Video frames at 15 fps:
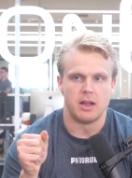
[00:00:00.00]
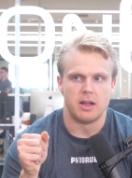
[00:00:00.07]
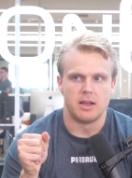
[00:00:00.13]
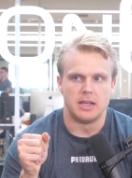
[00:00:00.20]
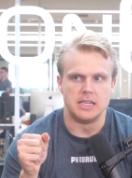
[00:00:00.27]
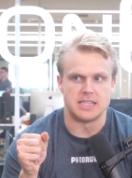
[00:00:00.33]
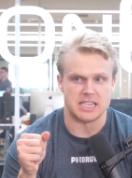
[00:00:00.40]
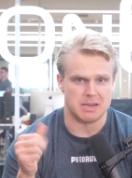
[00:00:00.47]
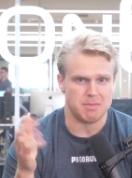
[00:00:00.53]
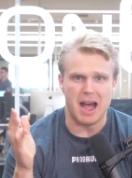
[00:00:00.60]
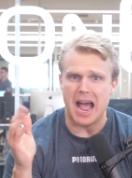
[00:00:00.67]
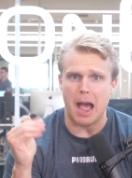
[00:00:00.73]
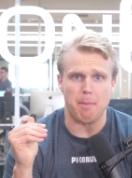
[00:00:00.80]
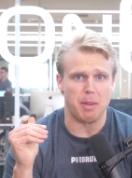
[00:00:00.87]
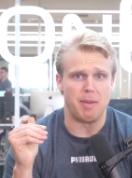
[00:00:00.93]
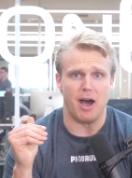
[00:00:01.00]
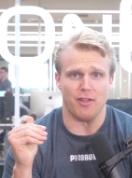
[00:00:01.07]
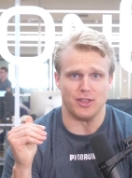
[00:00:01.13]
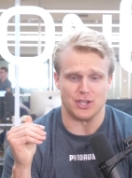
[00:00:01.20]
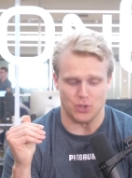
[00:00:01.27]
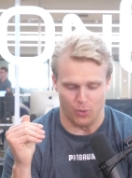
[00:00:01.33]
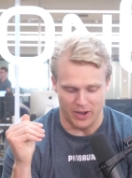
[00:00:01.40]
He says, I'm not happy about
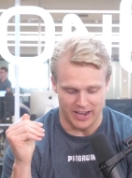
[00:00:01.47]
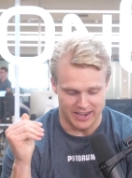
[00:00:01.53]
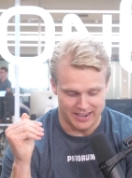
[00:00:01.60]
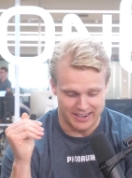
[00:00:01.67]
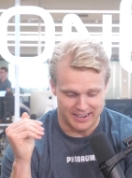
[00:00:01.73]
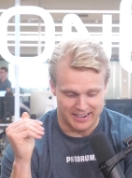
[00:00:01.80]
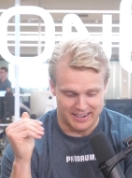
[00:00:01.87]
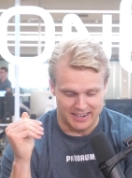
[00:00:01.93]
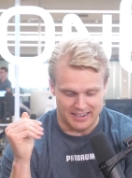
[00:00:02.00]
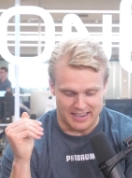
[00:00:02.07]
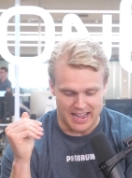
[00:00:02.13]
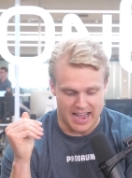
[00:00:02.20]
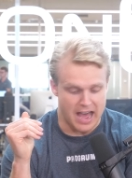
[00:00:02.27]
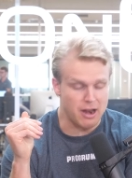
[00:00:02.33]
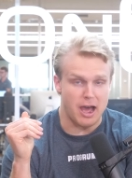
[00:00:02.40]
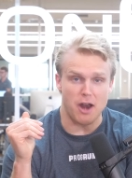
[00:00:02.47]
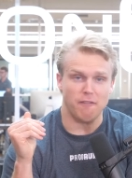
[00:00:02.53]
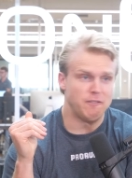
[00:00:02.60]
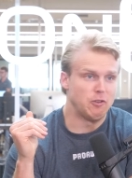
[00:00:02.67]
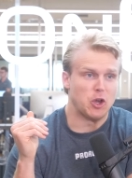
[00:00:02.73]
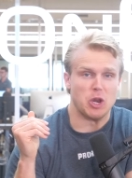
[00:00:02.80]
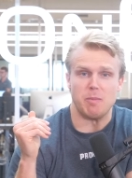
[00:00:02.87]
this win. Like, I don't, I don't
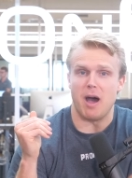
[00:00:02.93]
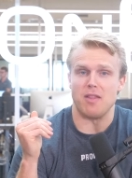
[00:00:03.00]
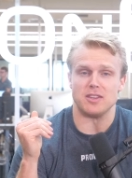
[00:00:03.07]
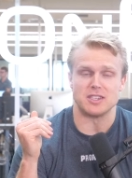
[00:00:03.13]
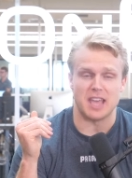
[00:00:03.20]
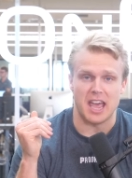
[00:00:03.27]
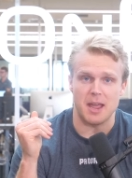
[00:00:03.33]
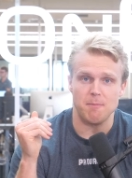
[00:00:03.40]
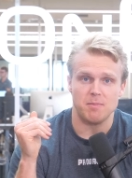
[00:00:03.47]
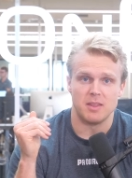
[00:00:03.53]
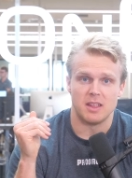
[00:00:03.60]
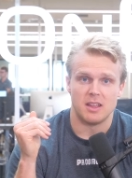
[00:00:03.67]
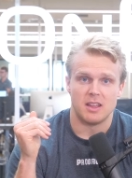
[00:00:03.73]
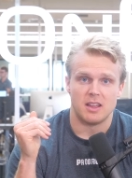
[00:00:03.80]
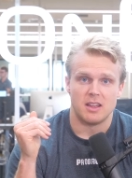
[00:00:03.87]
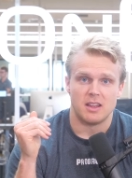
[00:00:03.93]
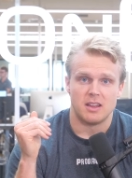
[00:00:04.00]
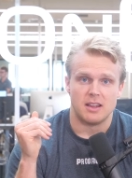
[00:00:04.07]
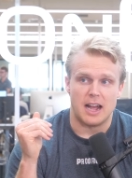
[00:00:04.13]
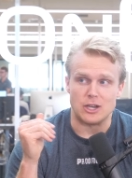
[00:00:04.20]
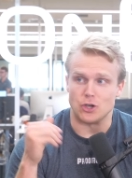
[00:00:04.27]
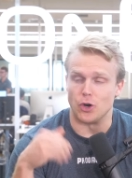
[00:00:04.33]
feel good about this game.
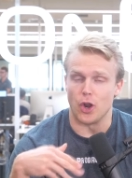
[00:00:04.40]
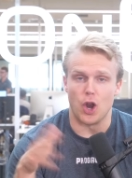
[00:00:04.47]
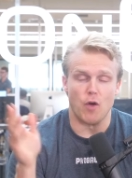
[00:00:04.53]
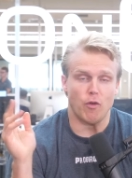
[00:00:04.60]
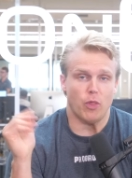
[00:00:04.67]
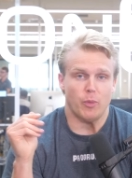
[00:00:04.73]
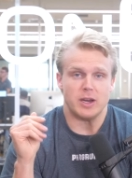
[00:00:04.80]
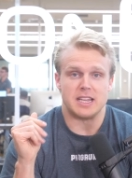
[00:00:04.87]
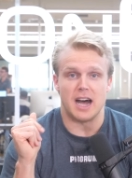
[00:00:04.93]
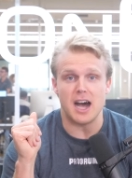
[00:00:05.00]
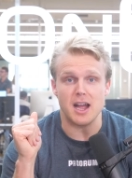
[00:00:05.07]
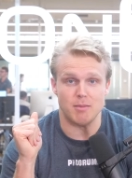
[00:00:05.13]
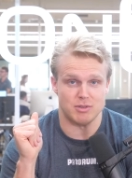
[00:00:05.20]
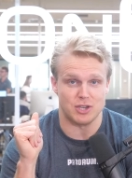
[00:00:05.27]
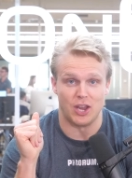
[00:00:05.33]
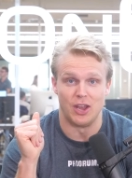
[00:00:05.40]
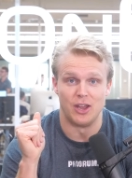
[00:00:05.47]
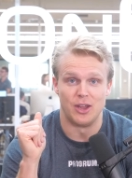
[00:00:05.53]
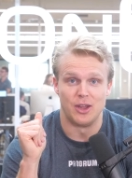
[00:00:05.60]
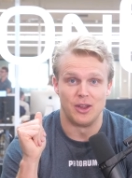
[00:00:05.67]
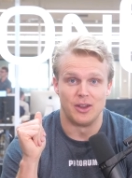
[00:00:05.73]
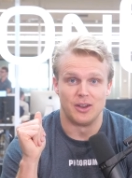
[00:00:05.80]
I turned it over three times.
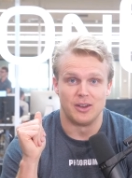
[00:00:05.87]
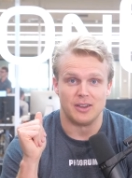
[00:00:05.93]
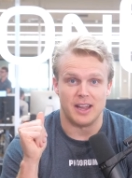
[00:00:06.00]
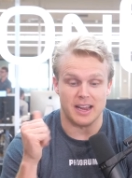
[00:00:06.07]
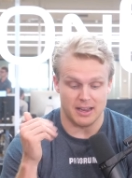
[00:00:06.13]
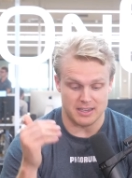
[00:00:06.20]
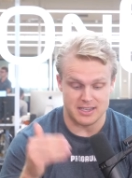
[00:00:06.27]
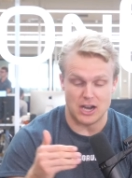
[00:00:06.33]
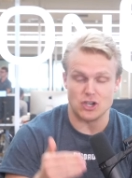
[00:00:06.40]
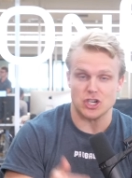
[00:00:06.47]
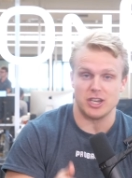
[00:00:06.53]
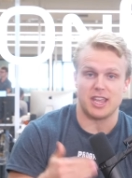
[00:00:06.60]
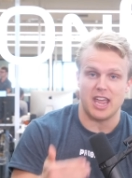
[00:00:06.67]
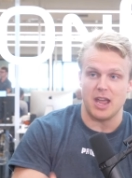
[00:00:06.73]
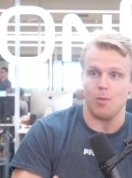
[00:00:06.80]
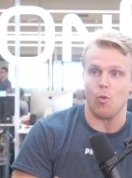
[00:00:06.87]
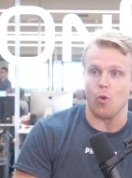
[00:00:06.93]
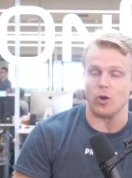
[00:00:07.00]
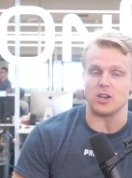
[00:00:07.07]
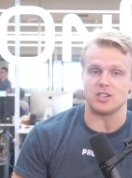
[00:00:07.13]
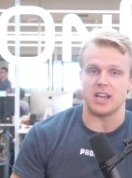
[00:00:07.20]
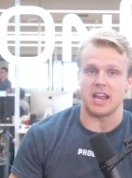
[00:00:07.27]
Like, essentially, Cam
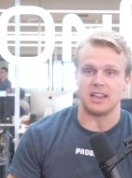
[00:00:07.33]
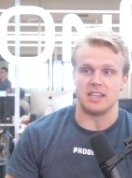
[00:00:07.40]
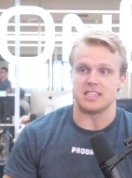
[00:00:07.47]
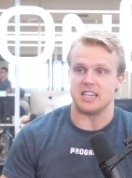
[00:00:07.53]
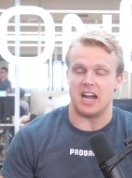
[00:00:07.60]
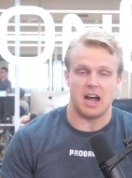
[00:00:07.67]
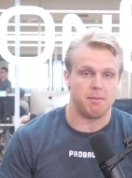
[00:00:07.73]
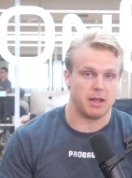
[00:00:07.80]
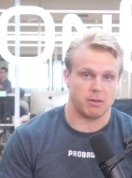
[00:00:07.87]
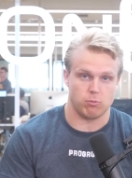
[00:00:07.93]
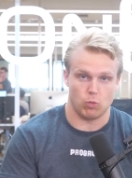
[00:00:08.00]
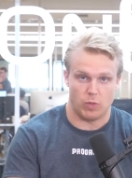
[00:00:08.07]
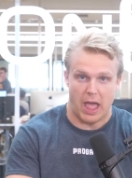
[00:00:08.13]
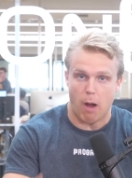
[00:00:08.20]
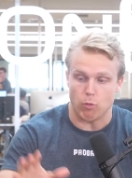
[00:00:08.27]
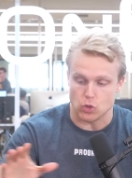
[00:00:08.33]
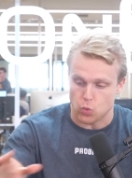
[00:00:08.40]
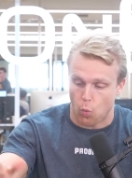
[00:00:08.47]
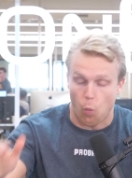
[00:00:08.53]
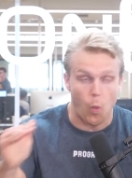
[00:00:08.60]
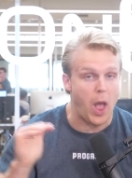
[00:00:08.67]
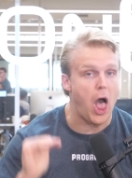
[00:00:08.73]
Ward saying, listen, I'm like, that was
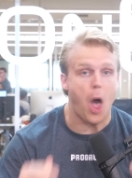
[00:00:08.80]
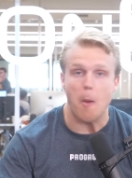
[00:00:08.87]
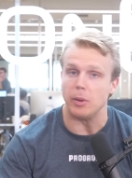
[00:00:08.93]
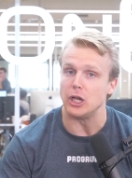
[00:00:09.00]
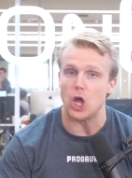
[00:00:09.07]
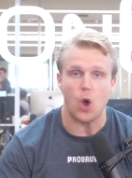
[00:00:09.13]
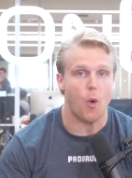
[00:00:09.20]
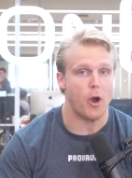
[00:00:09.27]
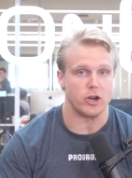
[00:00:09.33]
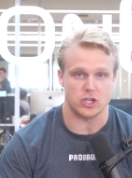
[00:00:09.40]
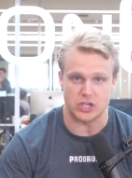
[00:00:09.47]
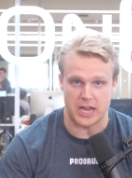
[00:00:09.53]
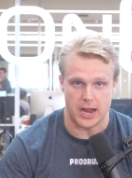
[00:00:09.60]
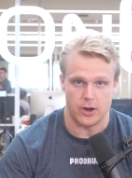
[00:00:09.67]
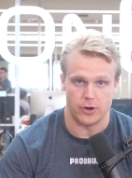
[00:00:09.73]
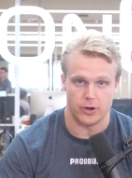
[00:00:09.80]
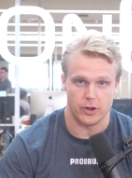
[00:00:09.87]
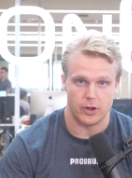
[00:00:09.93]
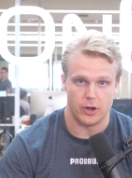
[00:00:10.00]
well below our standard,